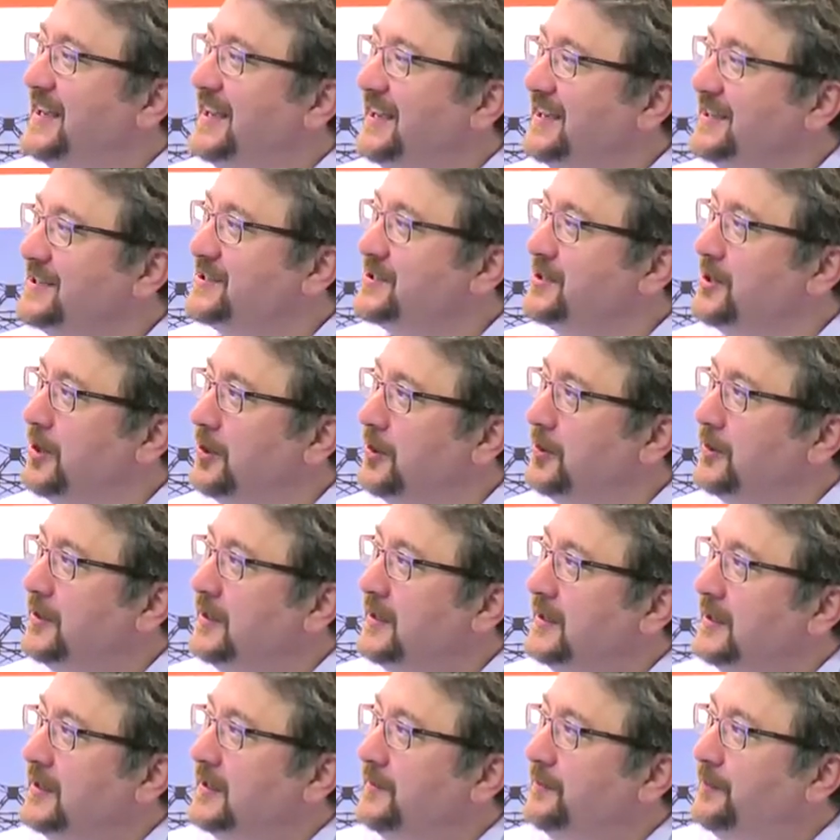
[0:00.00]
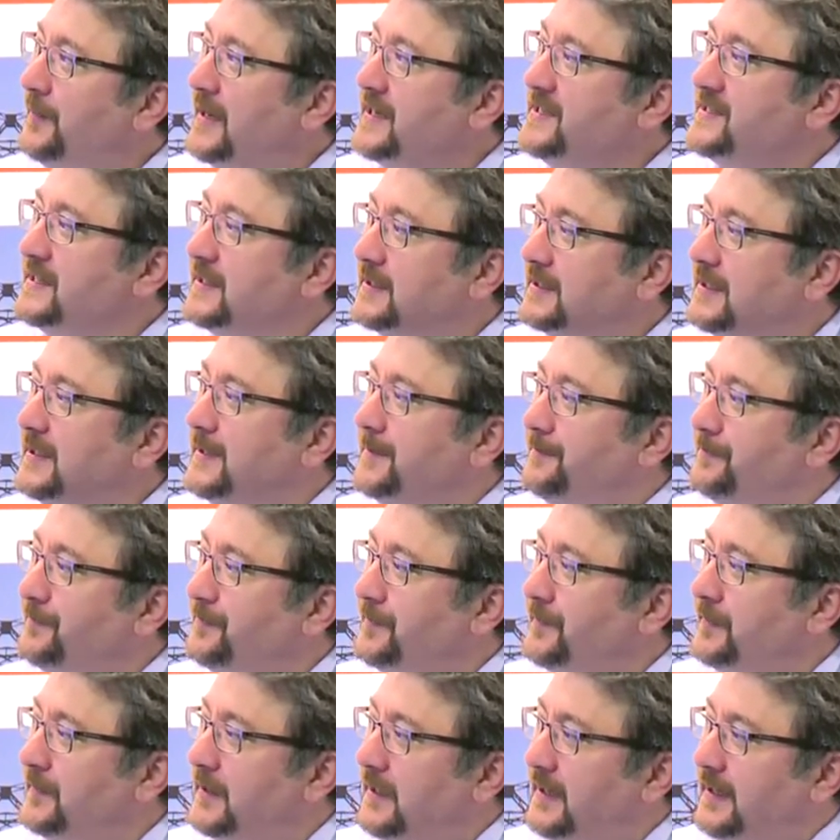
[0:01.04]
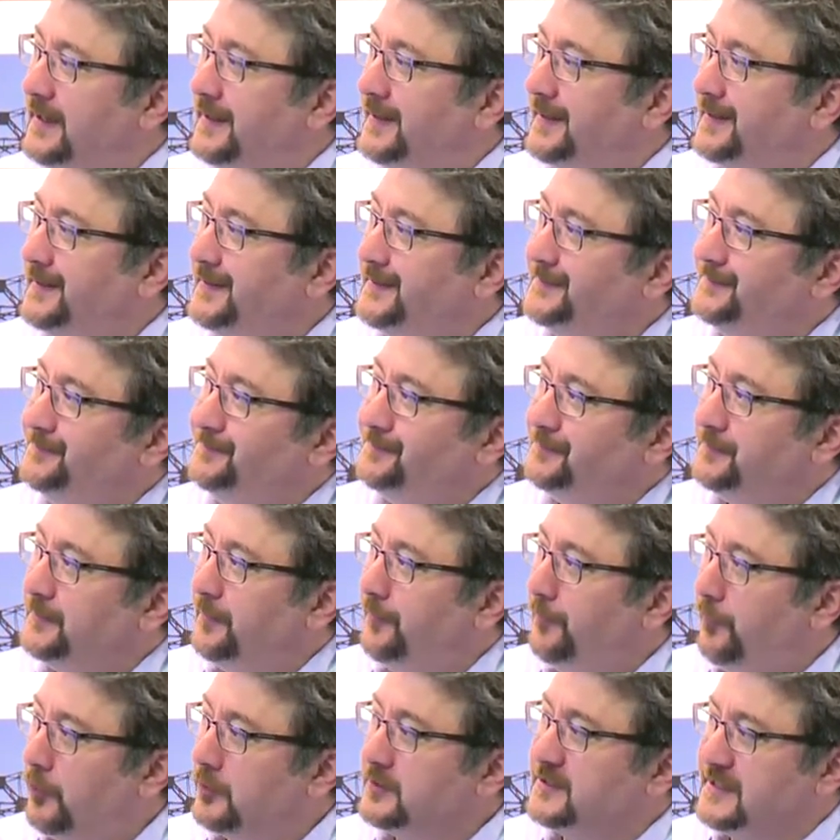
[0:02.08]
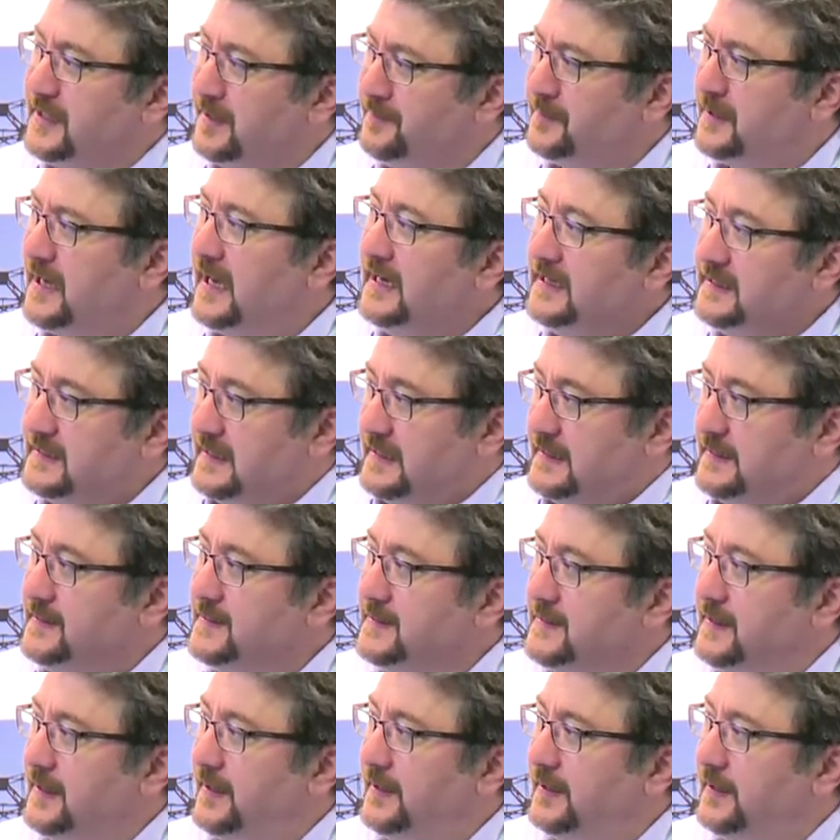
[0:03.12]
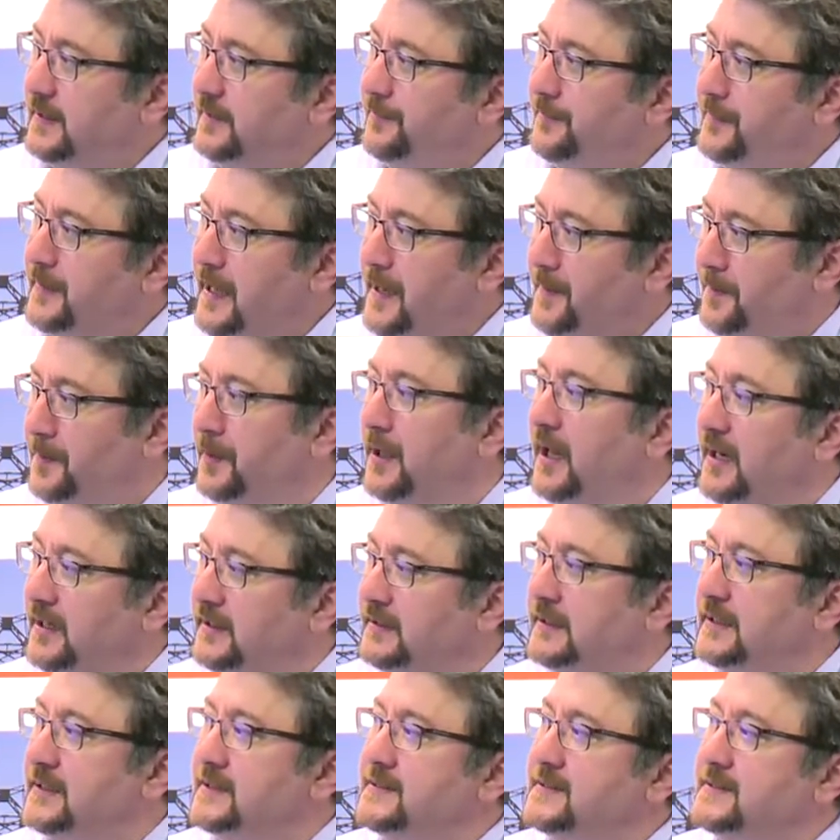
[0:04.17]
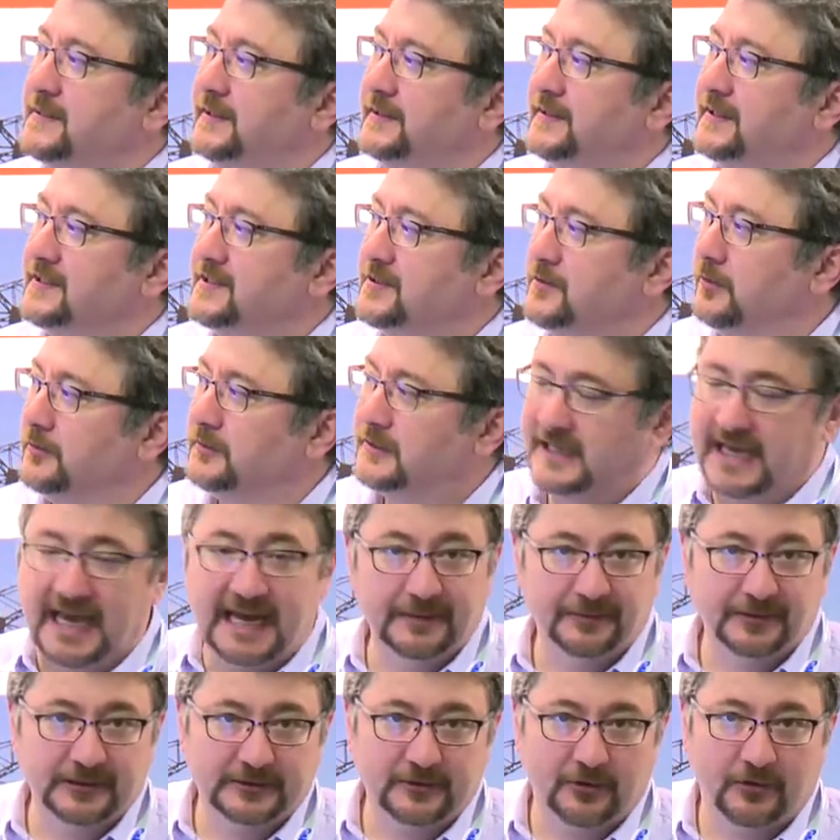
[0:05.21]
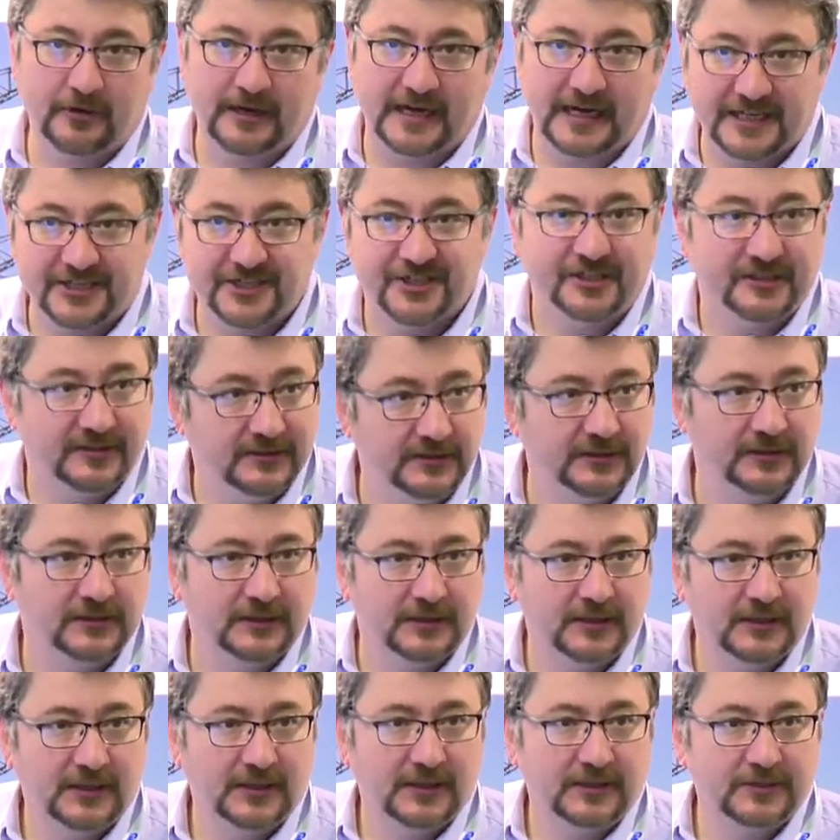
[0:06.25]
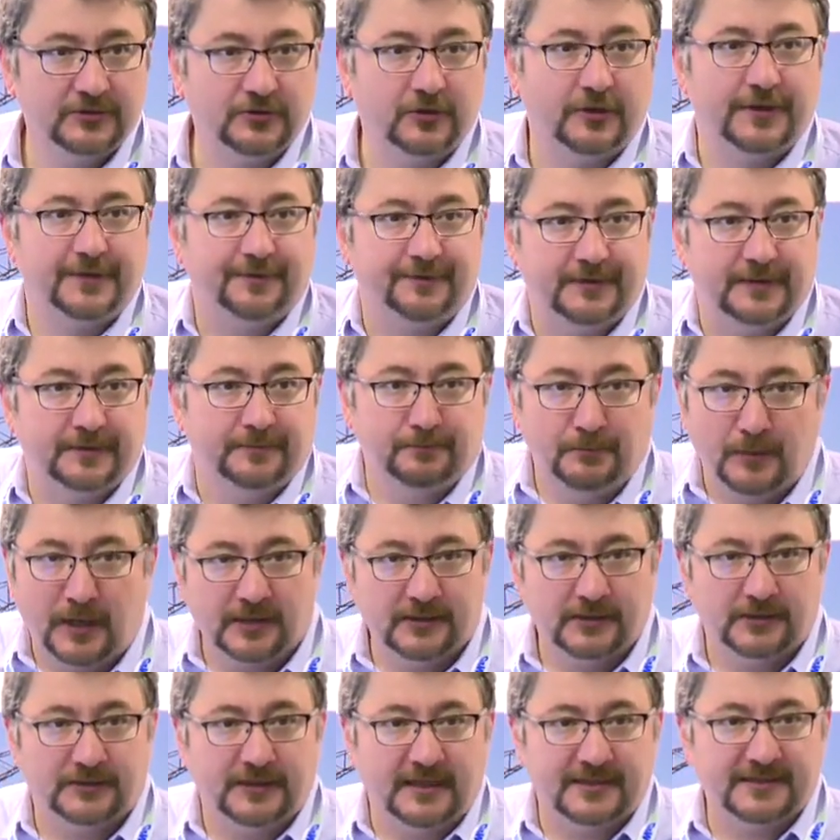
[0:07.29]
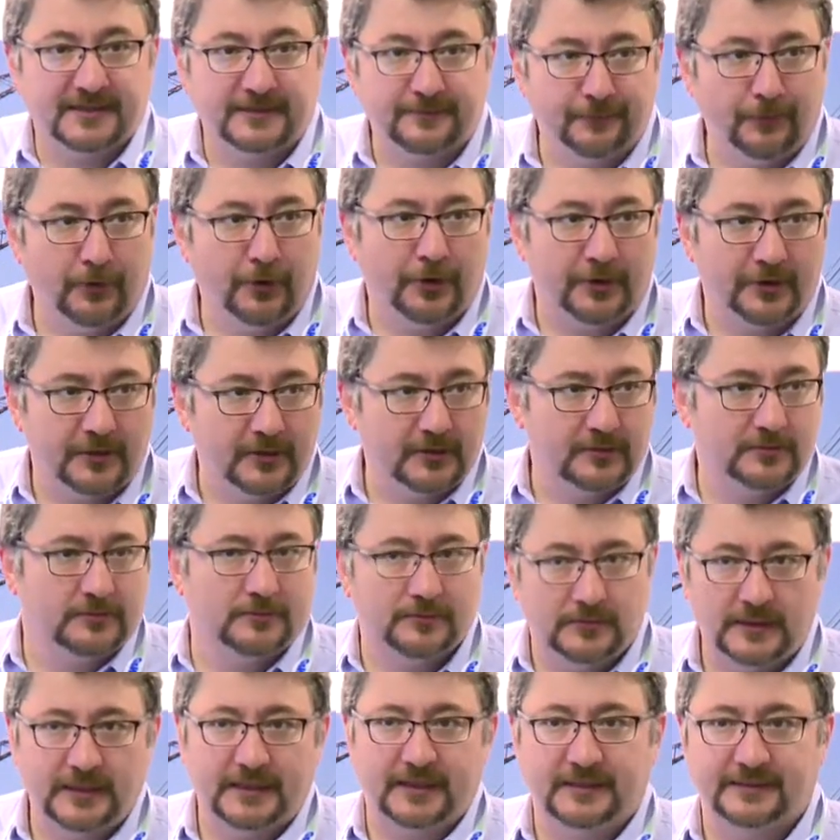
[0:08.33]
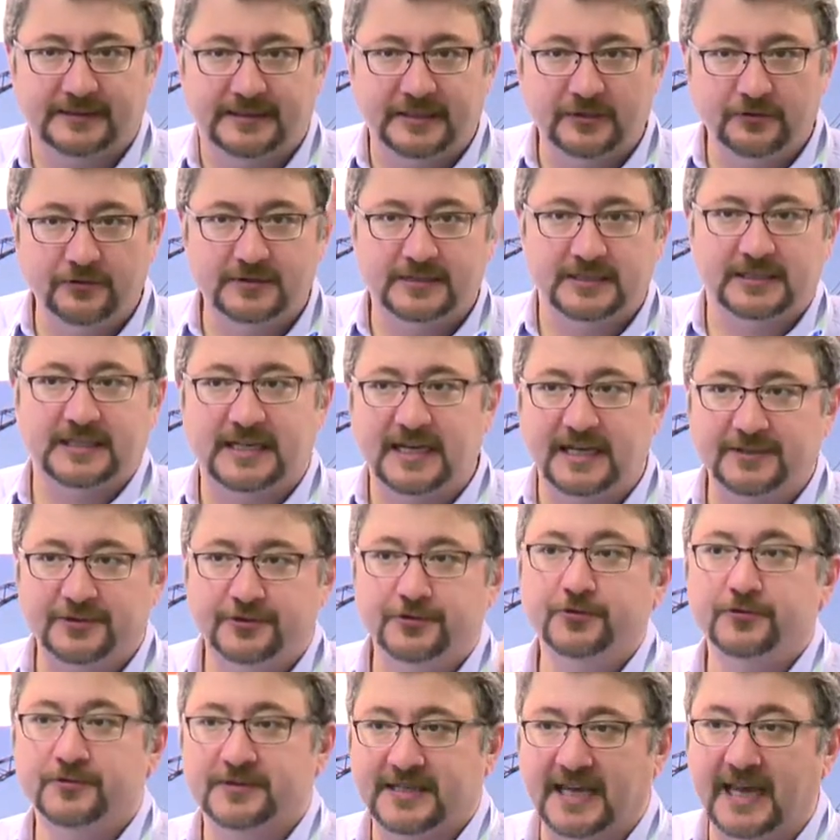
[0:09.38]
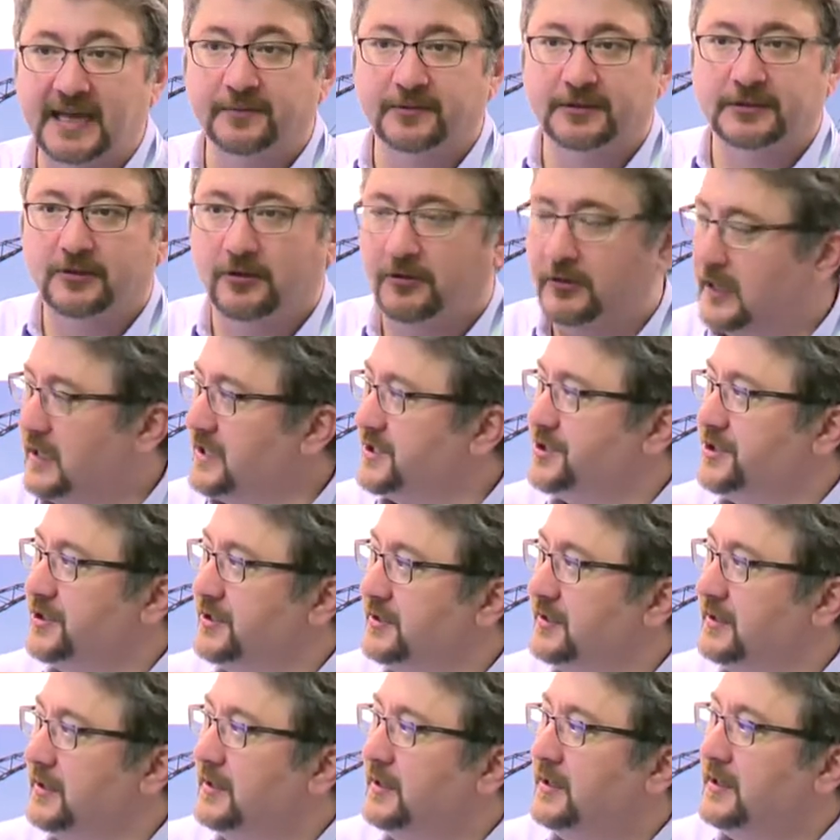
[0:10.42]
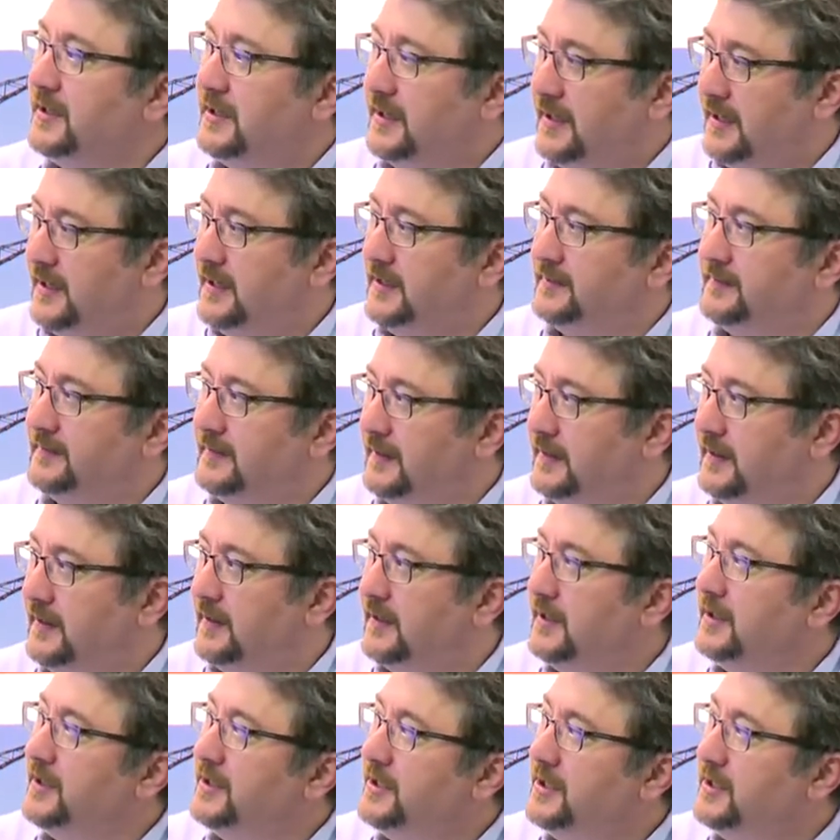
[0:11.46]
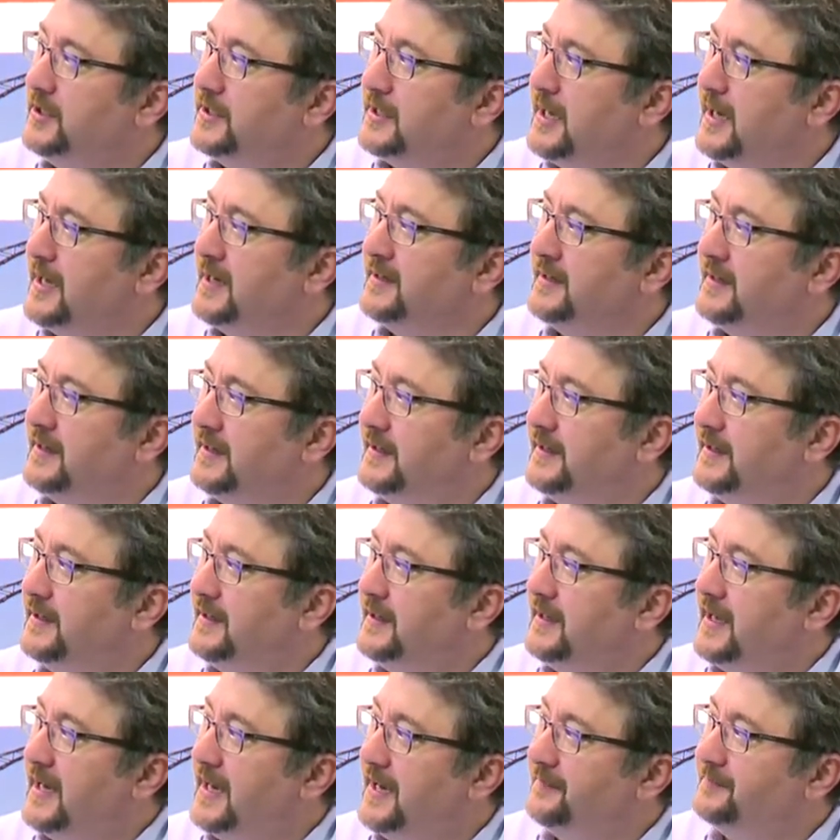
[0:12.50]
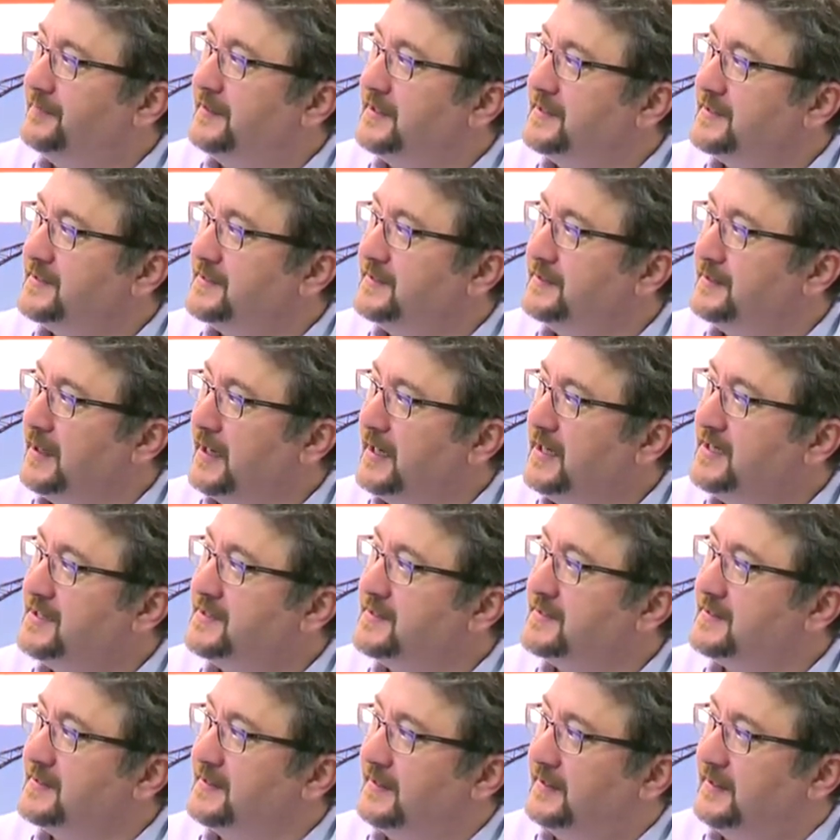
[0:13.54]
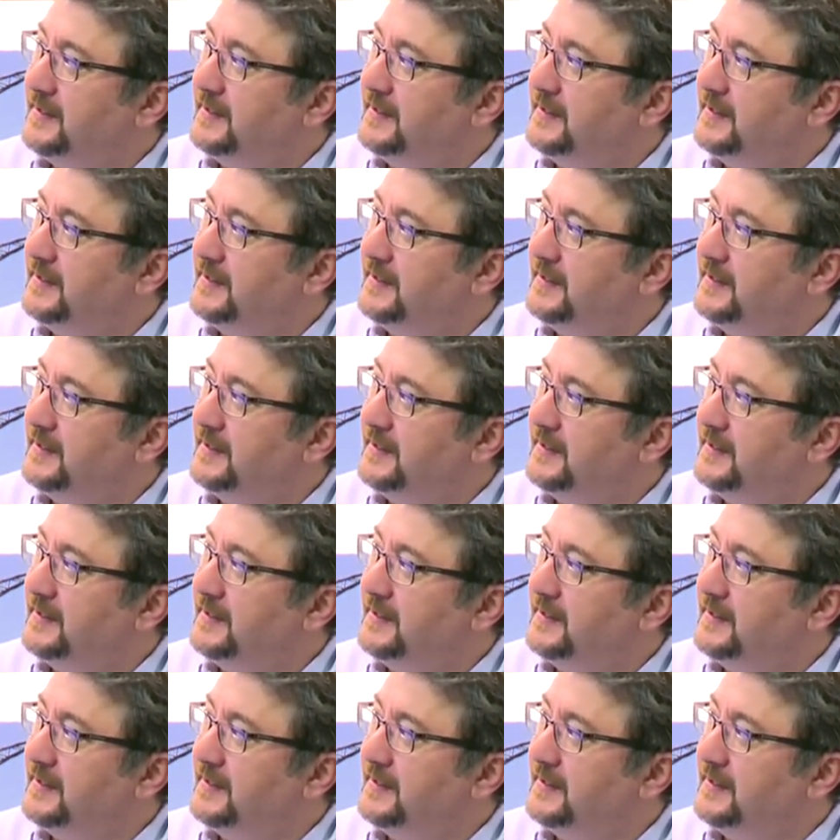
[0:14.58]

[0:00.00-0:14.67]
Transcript: So basically, for some cases, we apply this. It is called cable correction. So if the model doesn't work, the user can choose cable correction, and he can have this nice